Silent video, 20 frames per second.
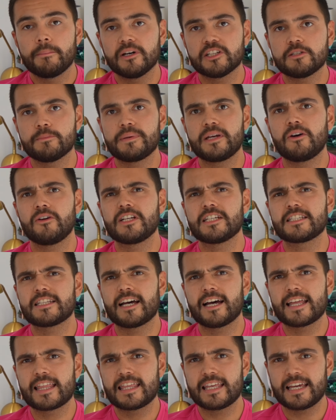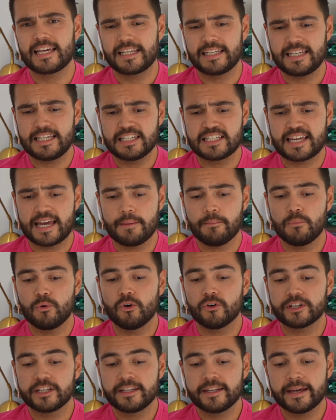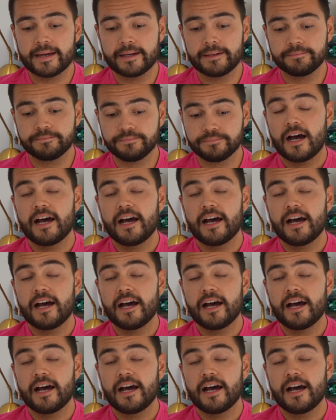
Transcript: but to be honest, I think these get more than that.